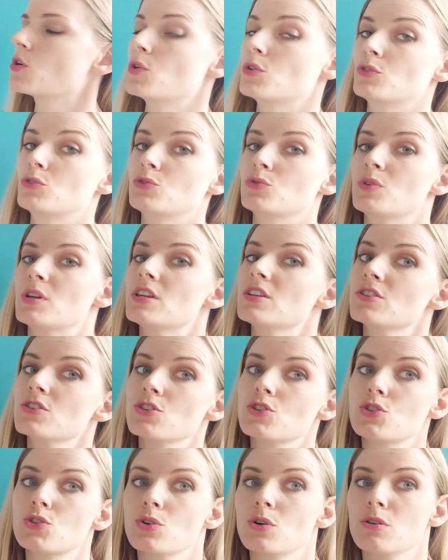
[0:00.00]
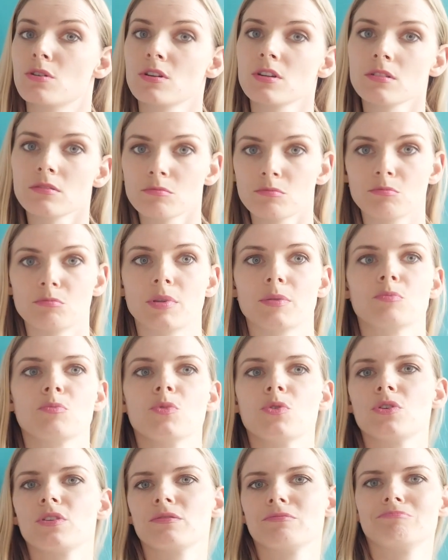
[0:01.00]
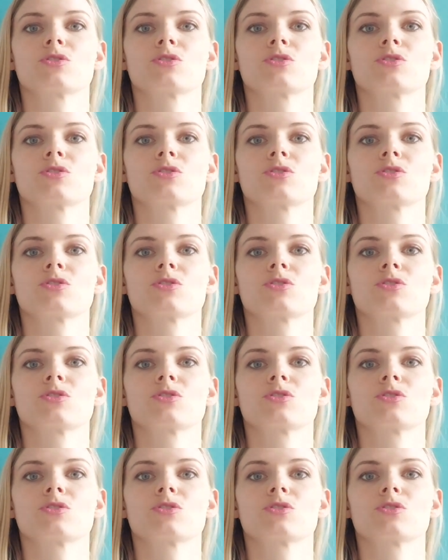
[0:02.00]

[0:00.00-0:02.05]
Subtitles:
or to enjoy, but more